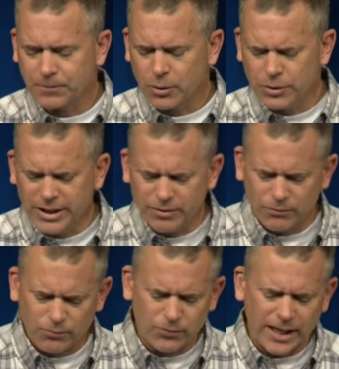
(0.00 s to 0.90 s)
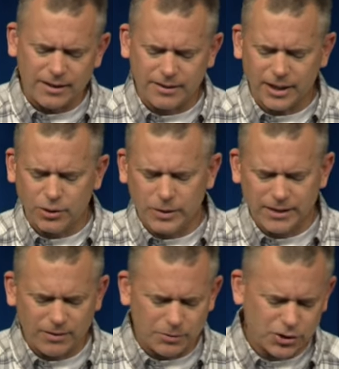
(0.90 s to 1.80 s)
You would give them faith and you would
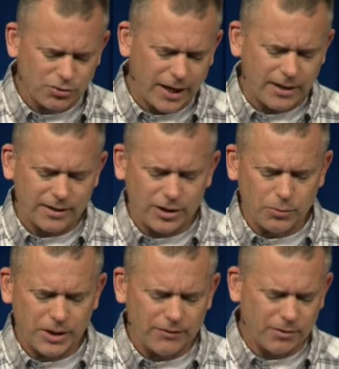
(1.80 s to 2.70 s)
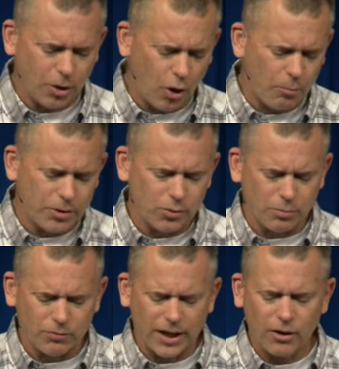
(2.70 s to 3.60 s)
give them strength and you would give them hope and you would
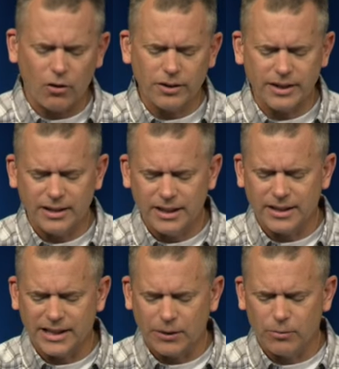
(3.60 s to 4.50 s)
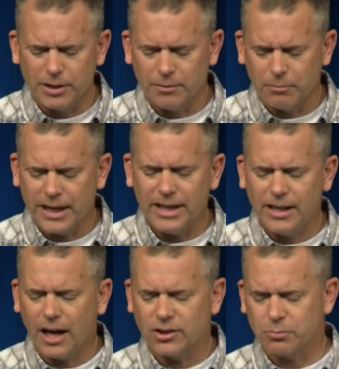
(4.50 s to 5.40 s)
provide all that they need that they would be a mighty
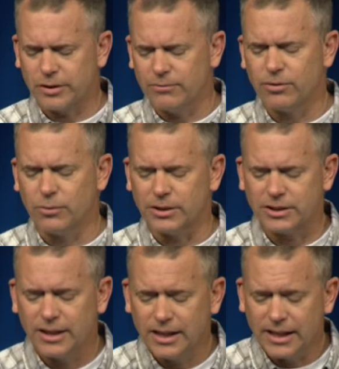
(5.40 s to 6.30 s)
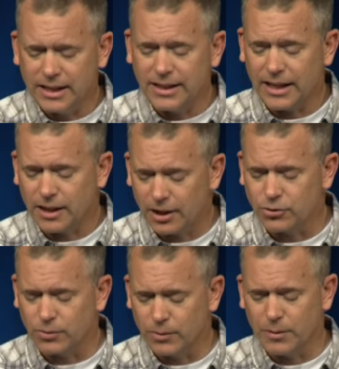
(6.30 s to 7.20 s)
gospel influence in that
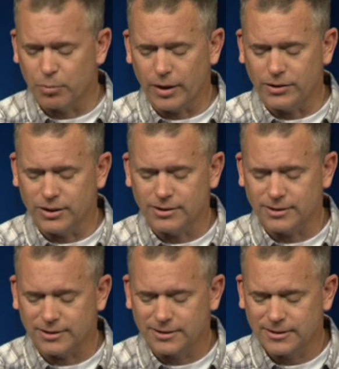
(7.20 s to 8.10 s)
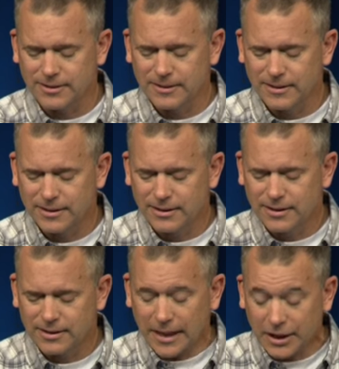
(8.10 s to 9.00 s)
country, we pray, Jesus.
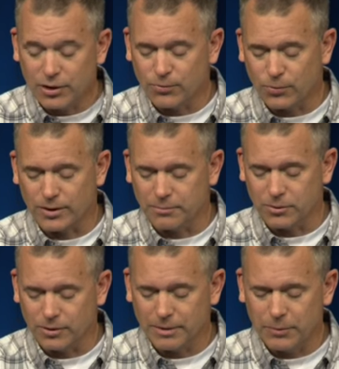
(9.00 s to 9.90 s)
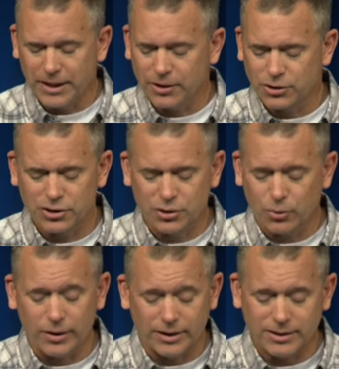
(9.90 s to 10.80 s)
Thank you for them, Lord. May we hear
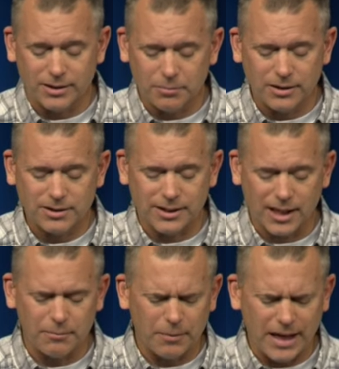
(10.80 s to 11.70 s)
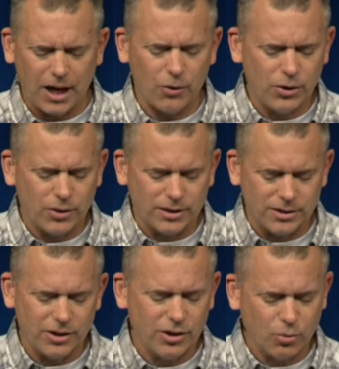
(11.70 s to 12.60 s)
stories in the months to come about how you
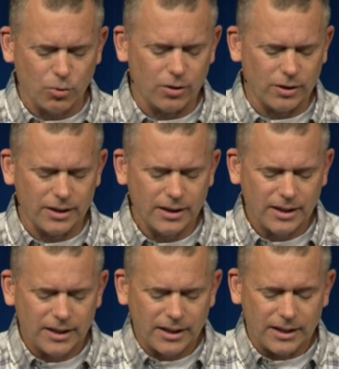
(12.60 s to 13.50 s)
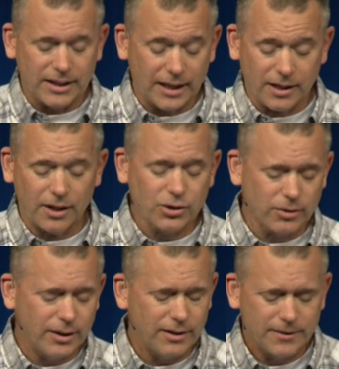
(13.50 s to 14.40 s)
continue to work in that
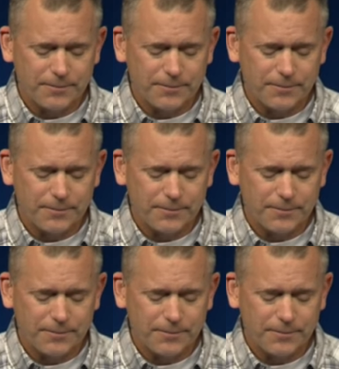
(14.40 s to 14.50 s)
country.